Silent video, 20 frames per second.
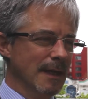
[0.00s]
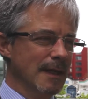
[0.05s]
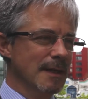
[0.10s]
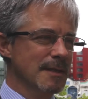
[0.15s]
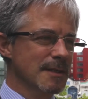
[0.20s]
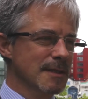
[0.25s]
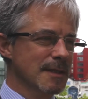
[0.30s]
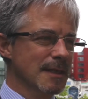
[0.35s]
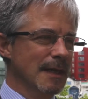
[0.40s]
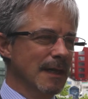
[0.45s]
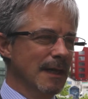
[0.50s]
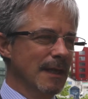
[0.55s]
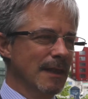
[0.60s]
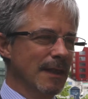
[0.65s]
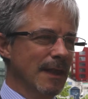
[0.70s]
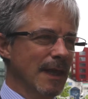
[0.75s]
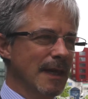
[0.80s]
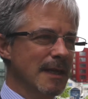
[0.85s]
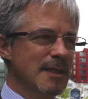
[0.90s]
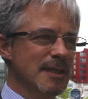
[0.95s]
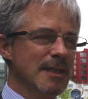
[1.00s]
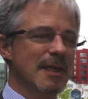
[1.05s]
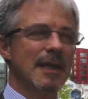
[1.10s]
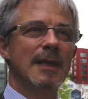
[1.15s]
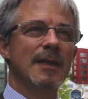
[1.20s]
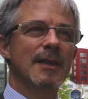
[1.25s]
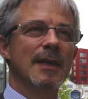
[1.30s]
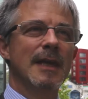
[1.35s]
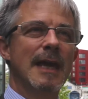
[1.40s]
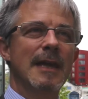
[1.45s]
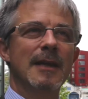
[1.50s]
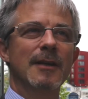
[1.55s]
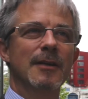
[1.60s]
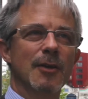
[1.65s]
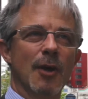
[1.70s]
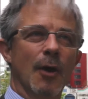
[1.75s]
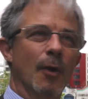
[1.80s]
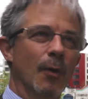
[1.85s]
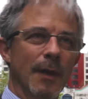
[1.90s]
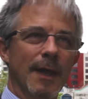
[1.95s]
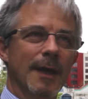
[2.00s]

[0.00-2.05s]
is they see the end goal,